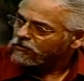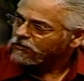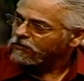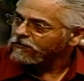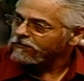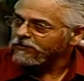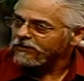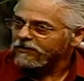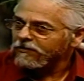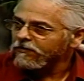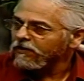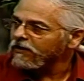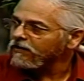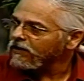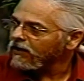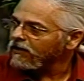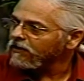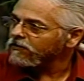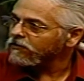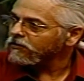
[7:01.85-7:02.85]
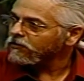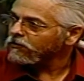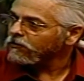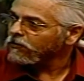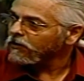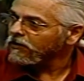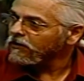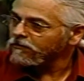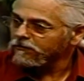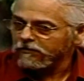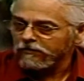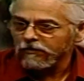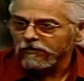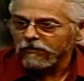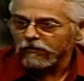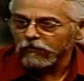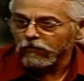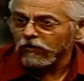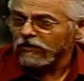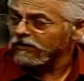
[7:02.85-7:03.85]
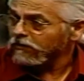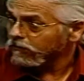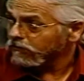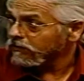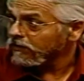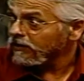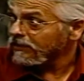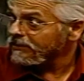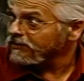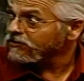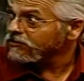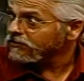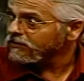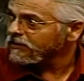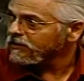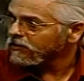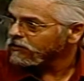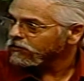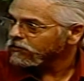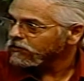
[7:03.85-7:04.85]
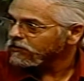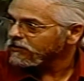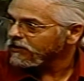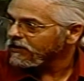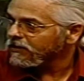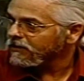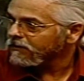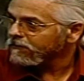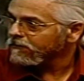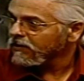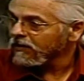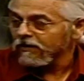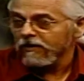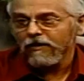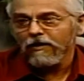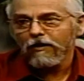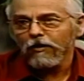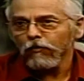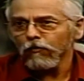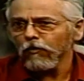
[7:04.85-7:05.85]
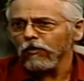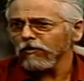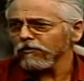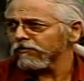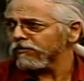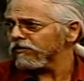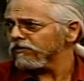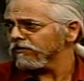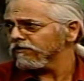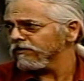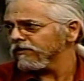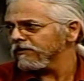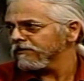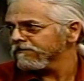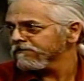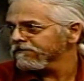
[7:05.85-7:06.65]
to figure out how to what each sentence was saying. Mm-hmm. Worked beautifully.